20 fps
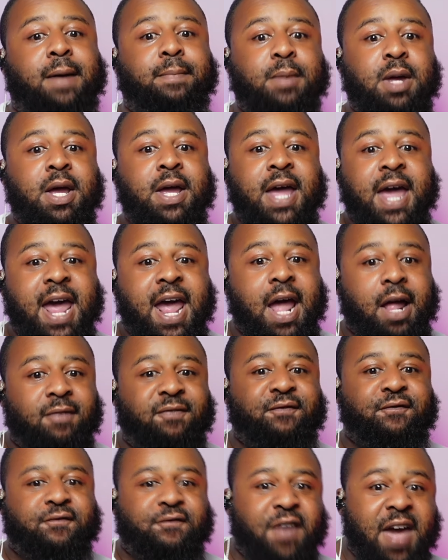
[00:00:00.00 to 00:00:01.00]
up
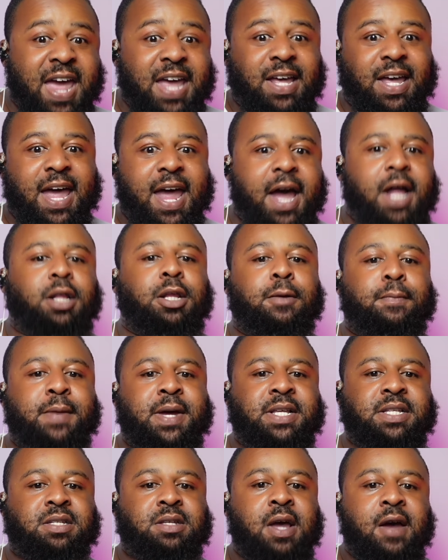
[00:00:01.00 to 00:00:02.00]
fake
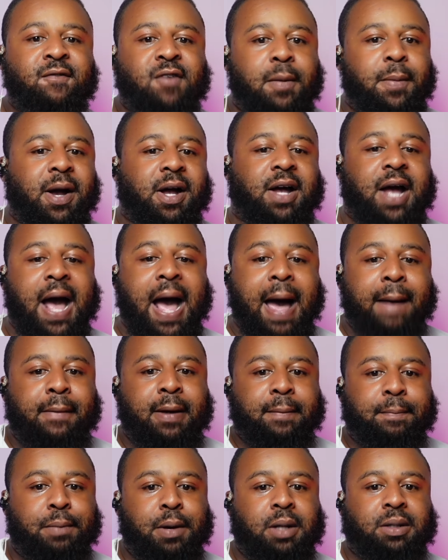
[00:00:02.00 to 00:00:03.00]
elements from a
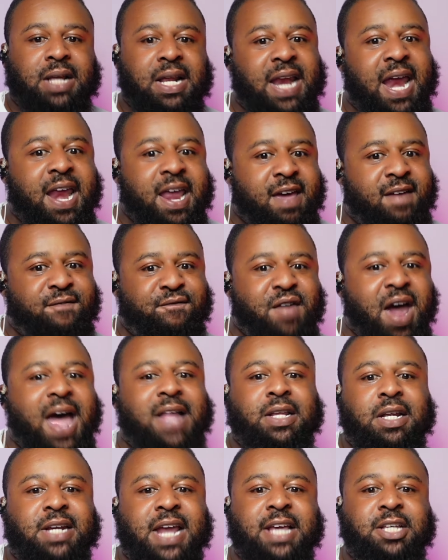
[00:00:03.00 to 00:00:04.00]
comic book, then that
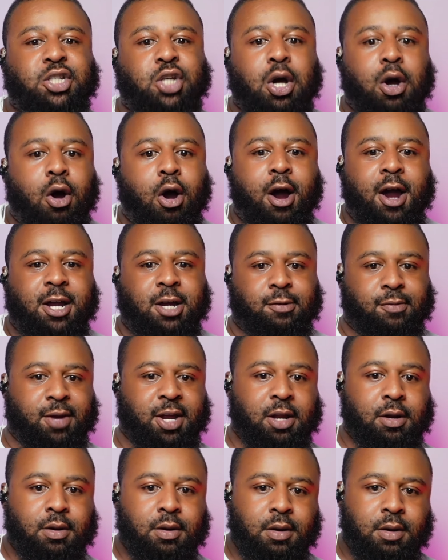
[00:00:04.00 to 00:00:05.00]
invalidates your
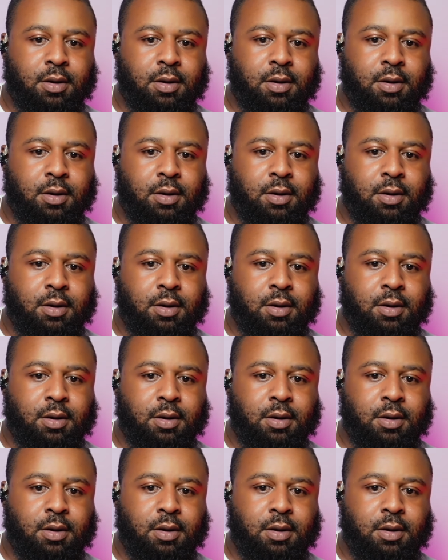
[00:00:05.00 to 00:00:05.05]
argument.